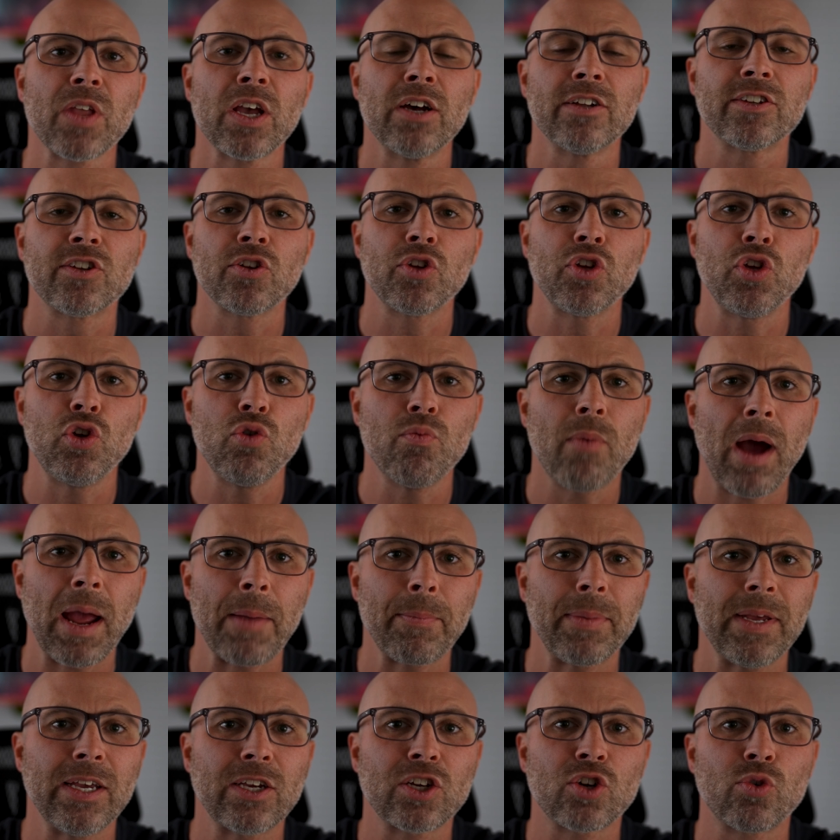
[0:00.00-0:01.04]
So you
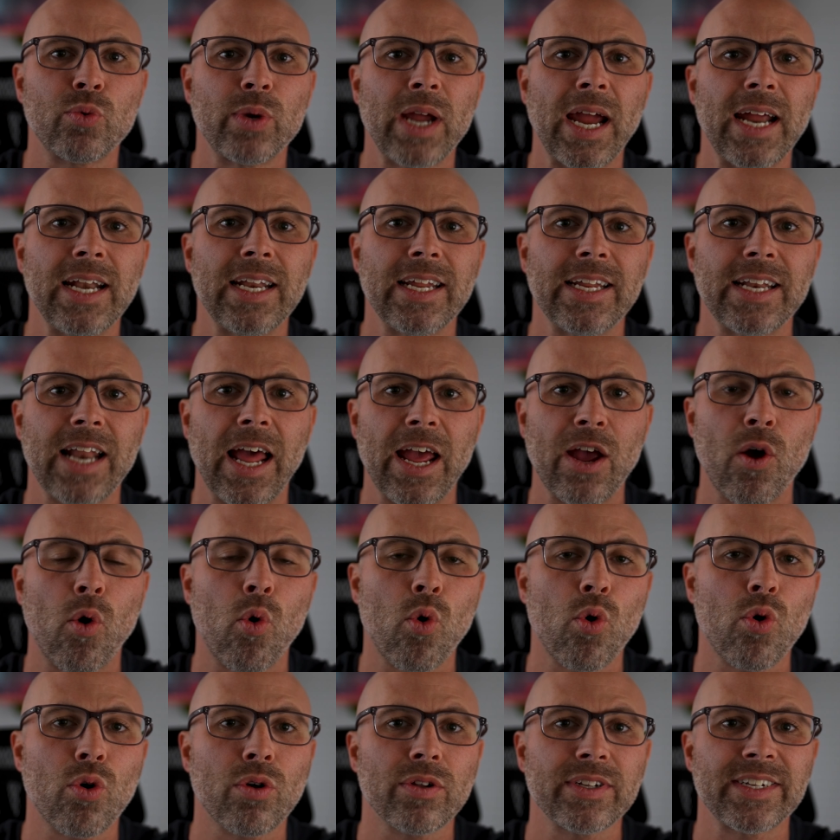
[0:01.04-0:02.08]
might be creating a
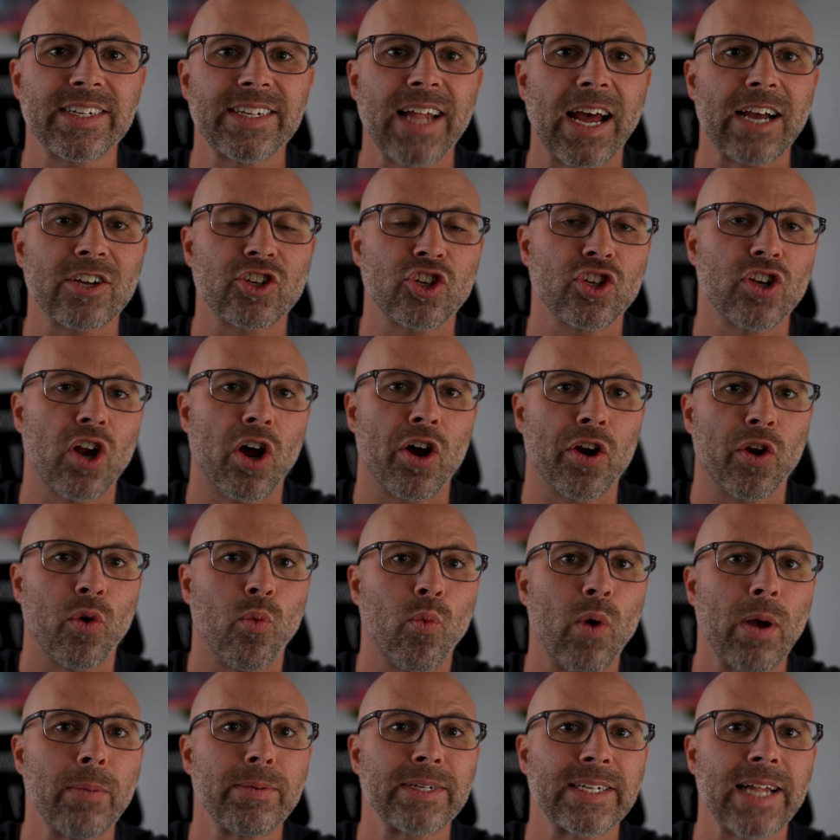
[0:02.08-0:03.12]
whole section on a
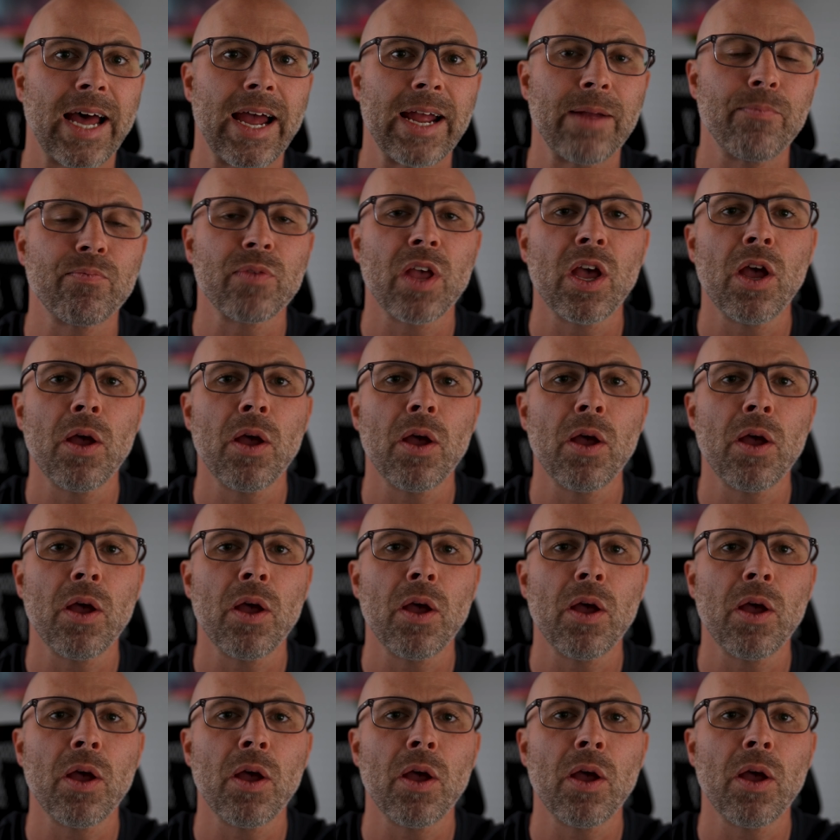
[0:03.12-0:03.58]
website